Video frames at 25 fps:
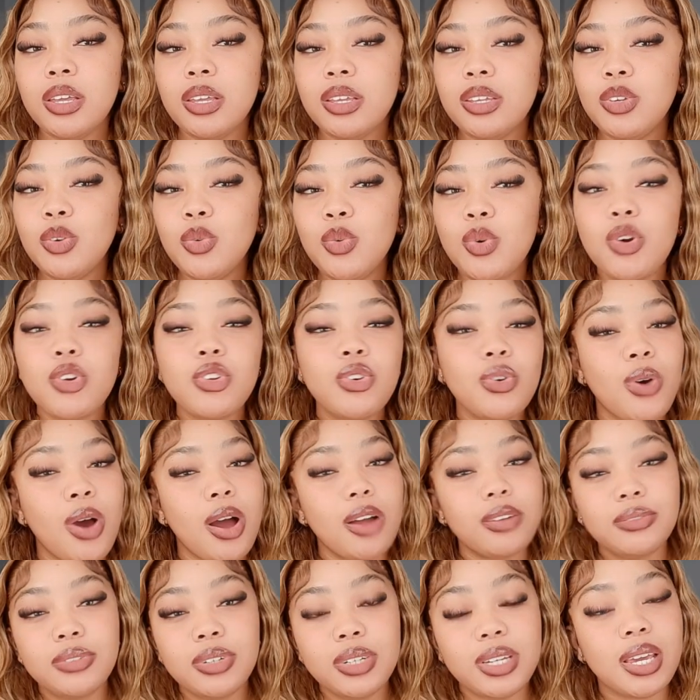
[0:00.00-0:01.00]
you
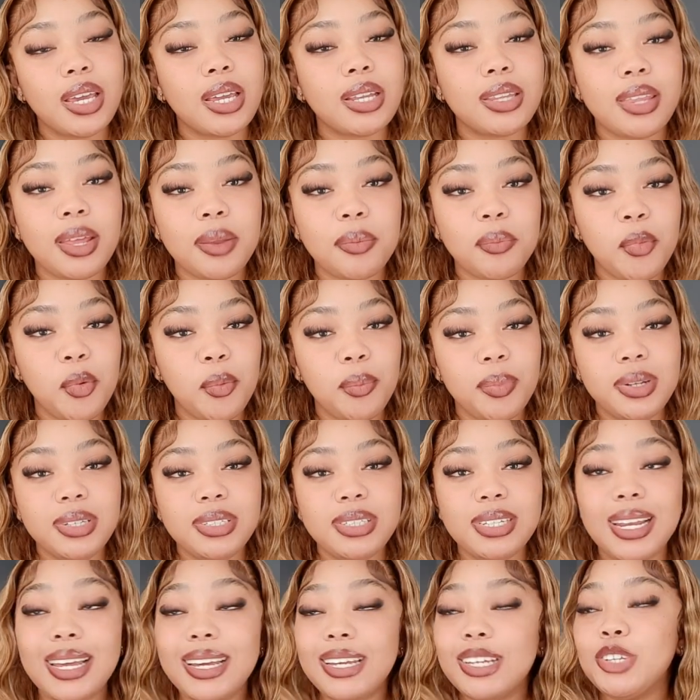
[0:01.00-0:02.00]
can't forget that
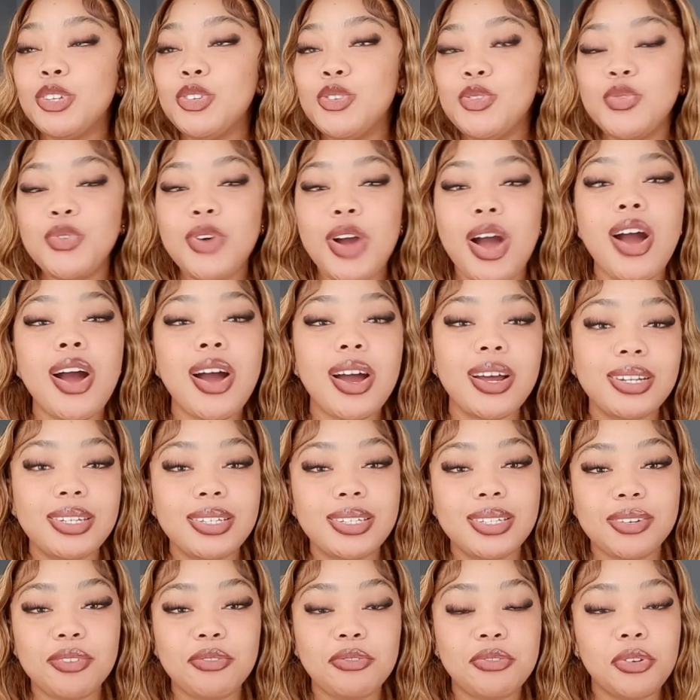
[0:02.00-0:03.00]
moment. Like, you
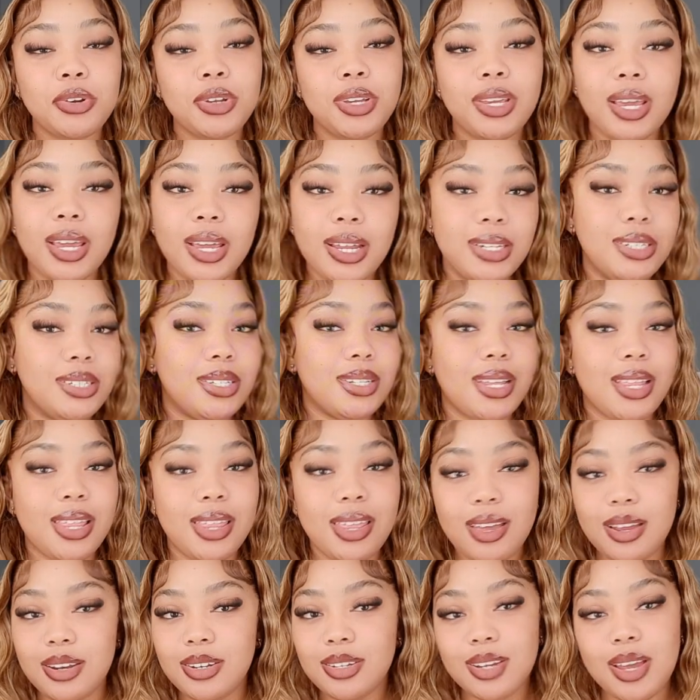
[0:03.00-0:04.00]
can't forget
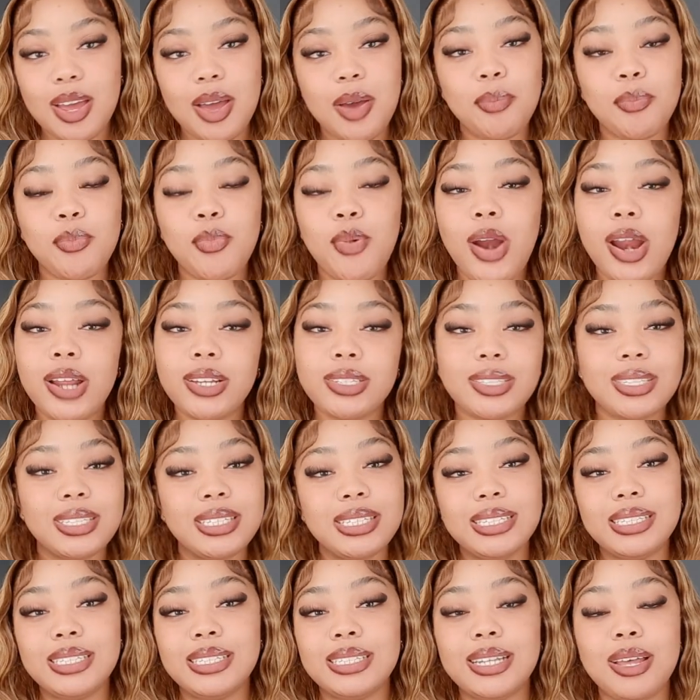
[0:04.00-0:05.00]
that
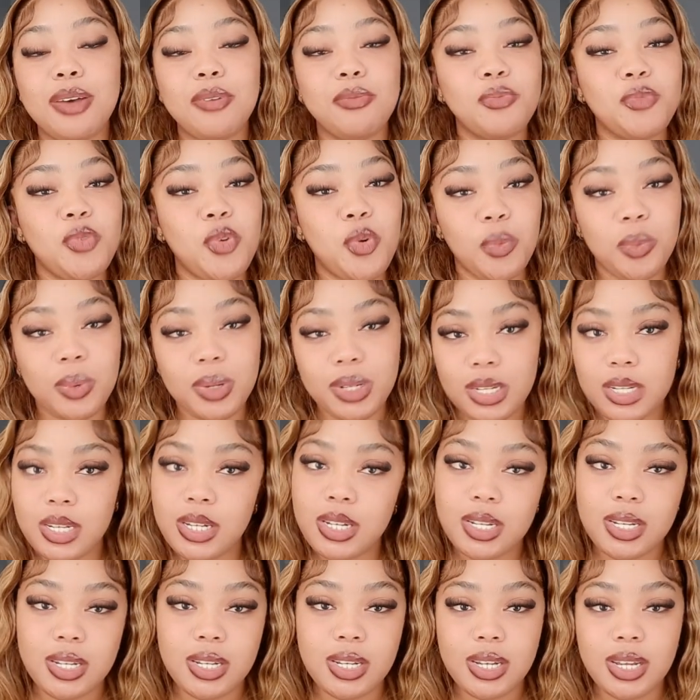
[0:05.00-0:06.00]
priceless
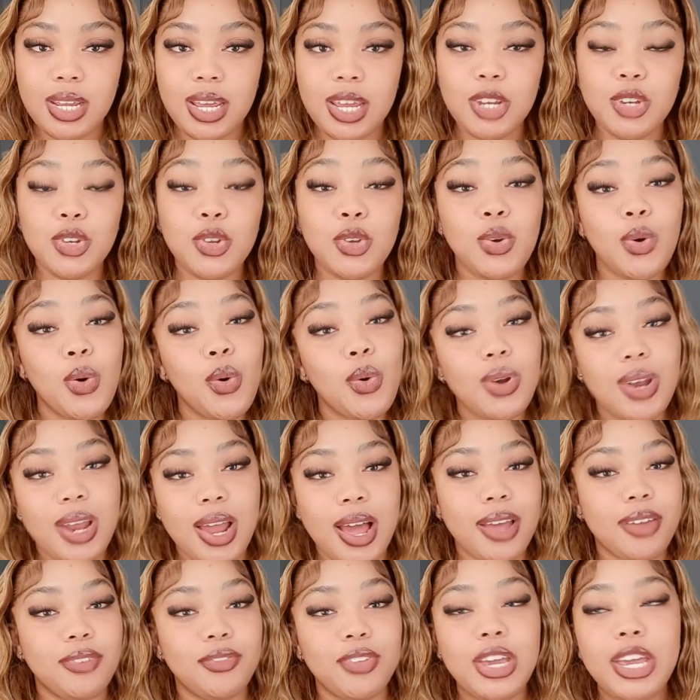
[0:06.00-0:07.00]
moment in your
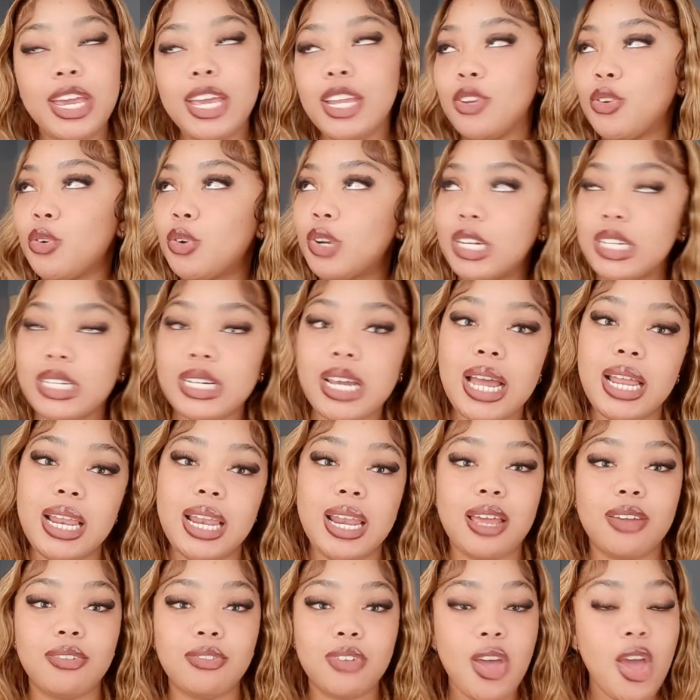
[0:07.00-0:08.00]
life, in your entire
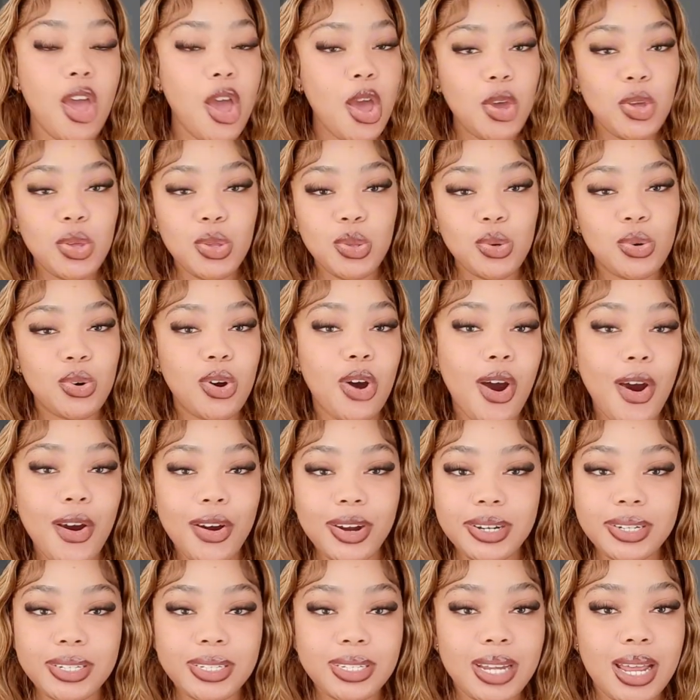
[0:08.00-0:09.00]
life. You
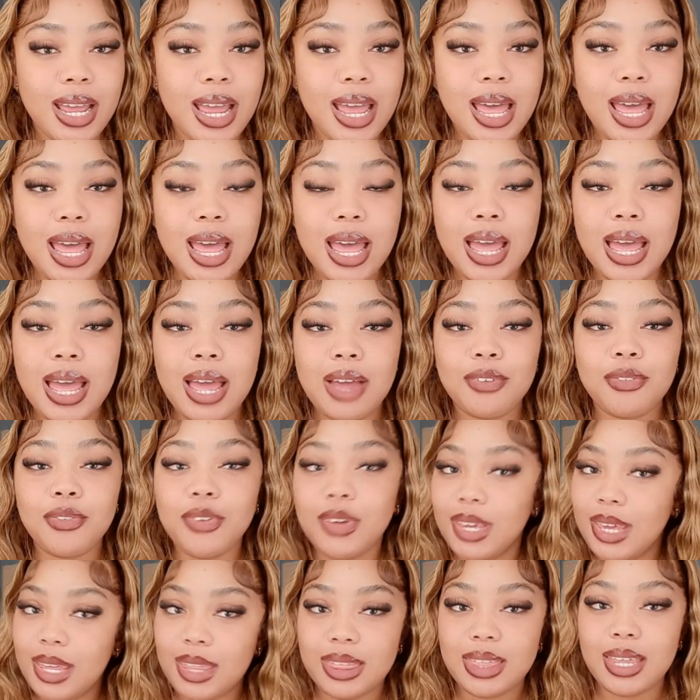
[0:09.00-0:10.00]
can't
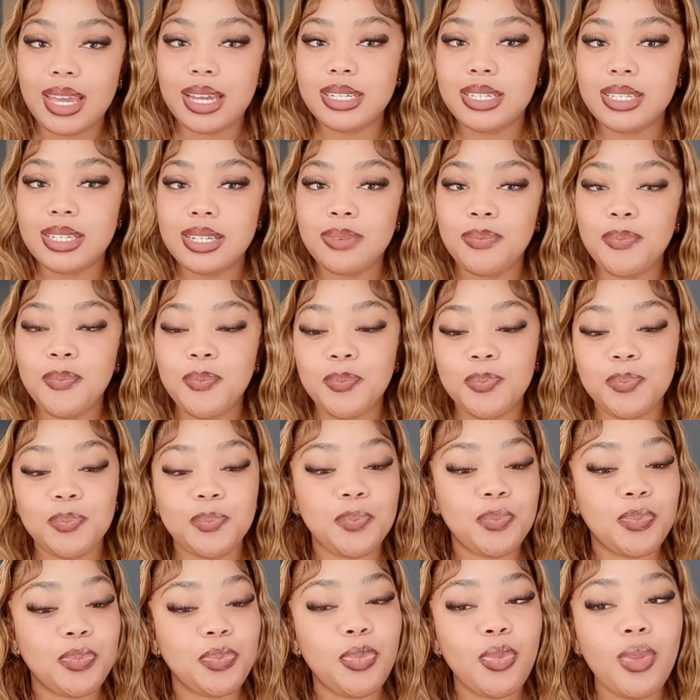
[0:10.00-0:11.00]
forget that.
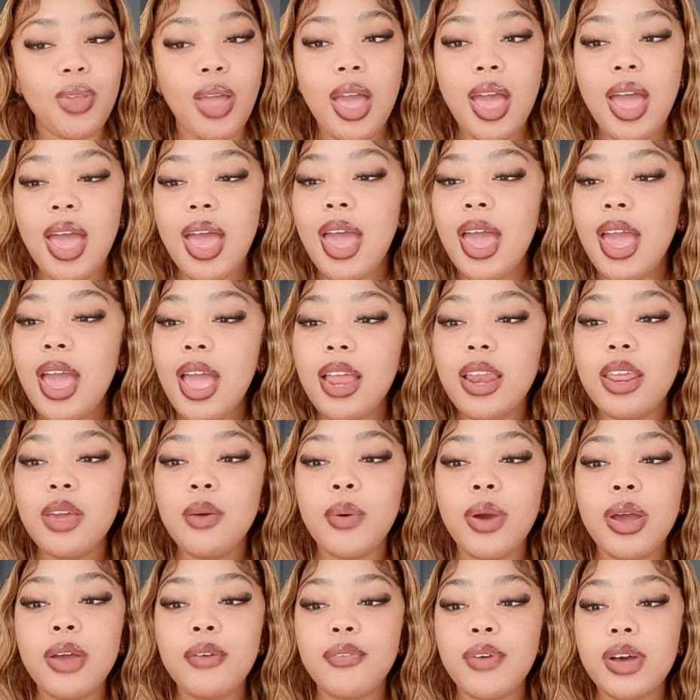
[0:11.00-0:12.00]

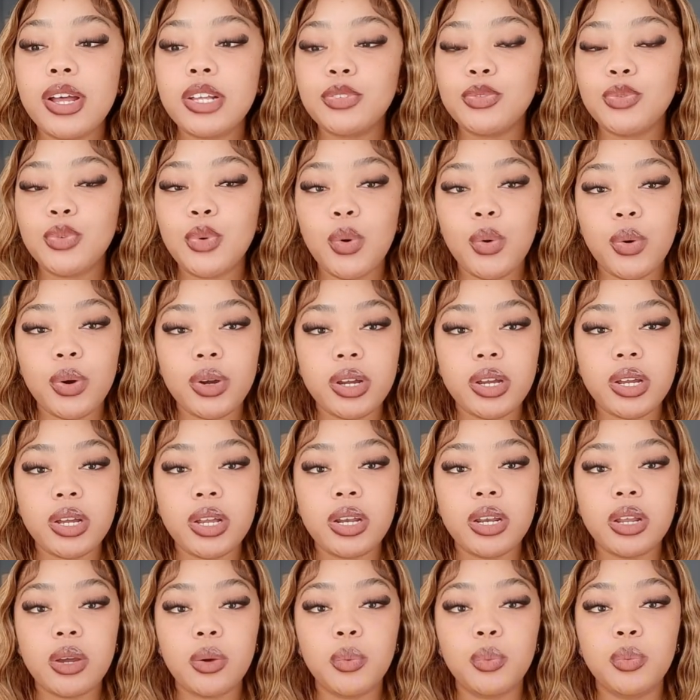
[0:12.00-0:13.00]
Anyway, fast
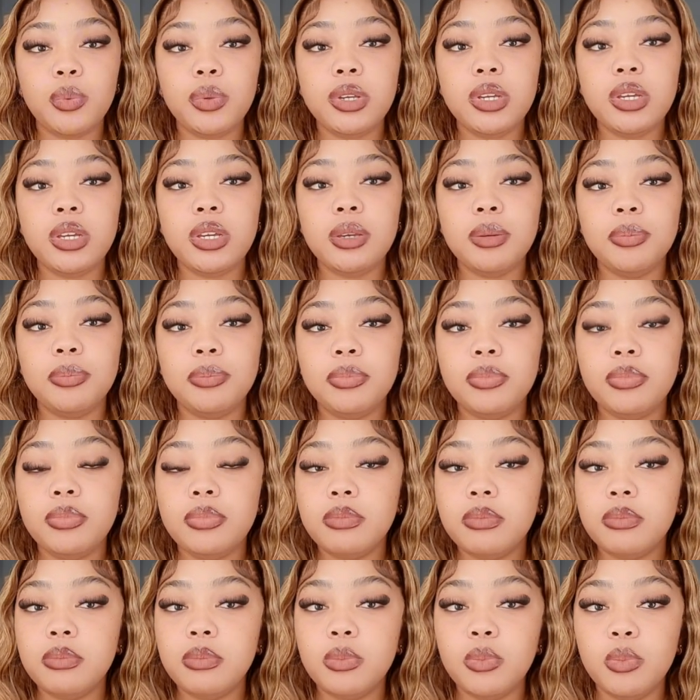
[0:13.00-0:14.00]
forward, we
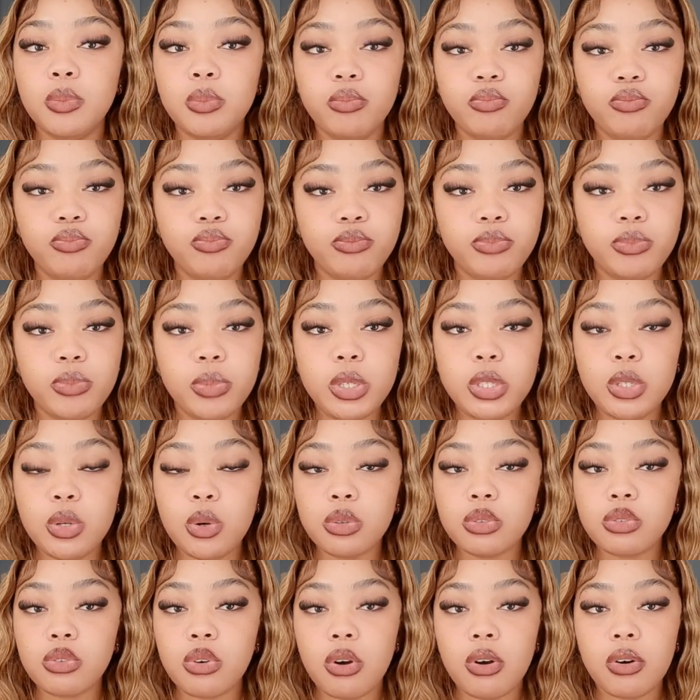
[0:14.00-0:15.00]

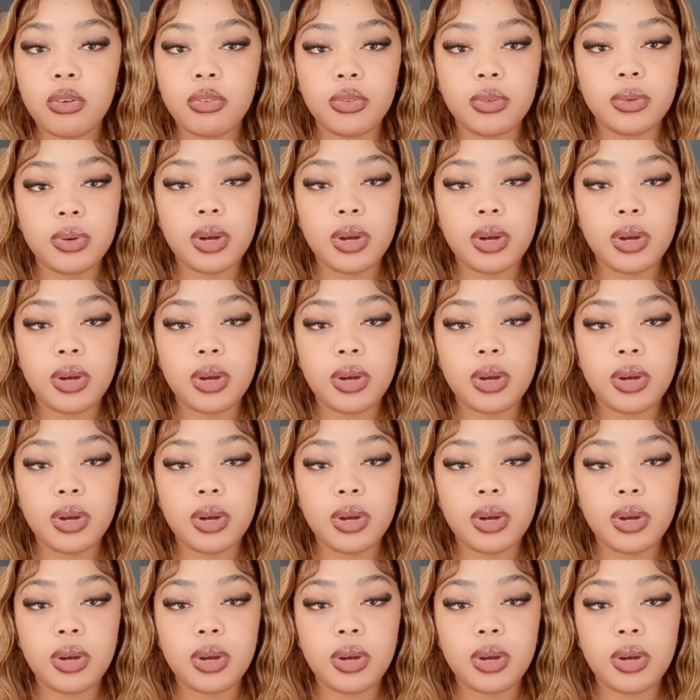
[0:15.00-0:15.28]
dozed off,